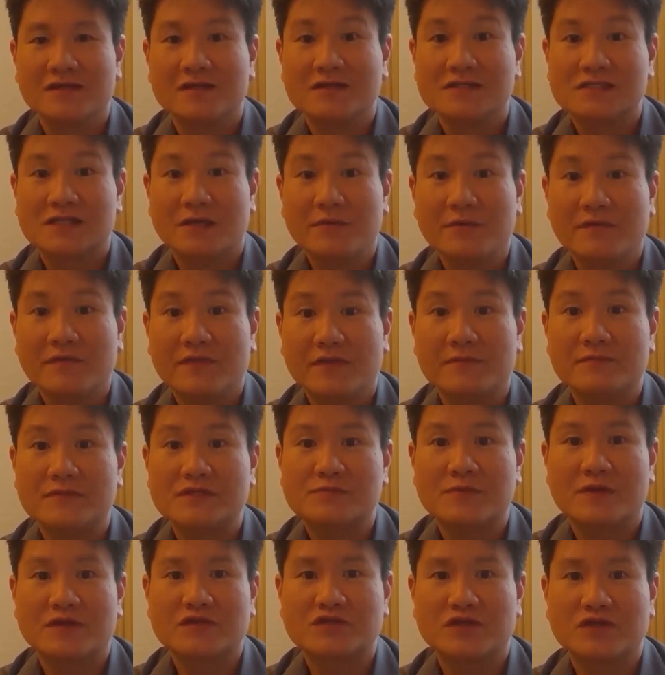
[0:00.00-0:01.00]
Some of them,
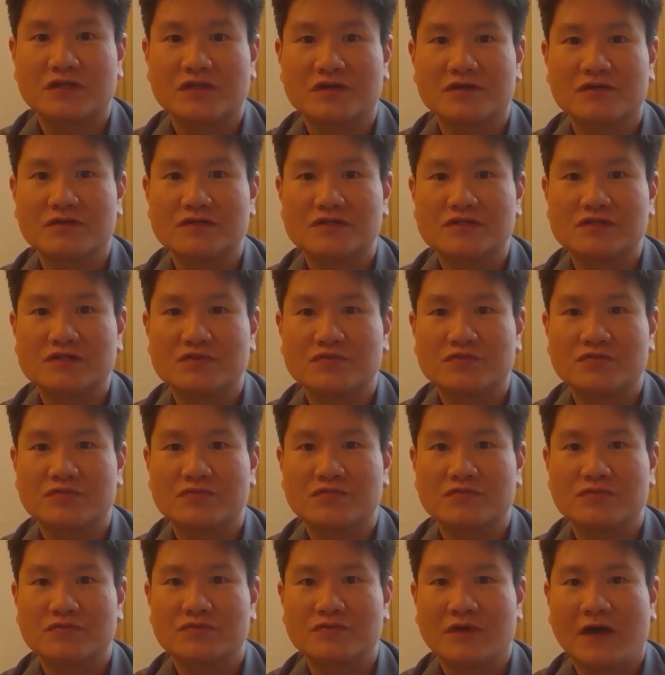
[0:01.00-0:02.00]
especially those
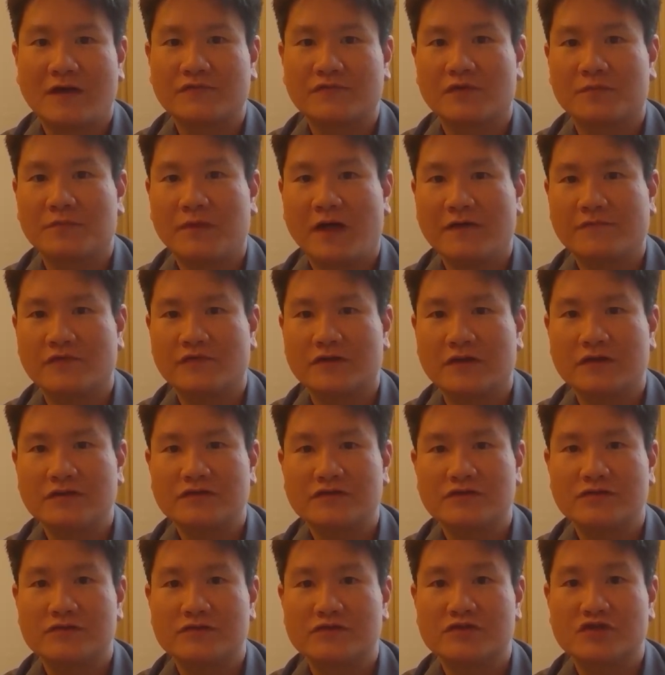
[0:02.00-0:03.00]
who have to apply for an
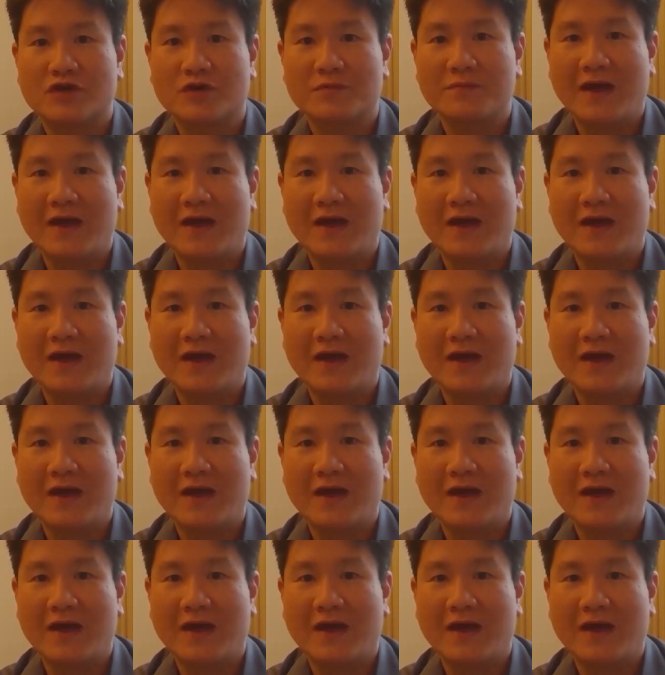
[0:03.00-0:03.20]
internship,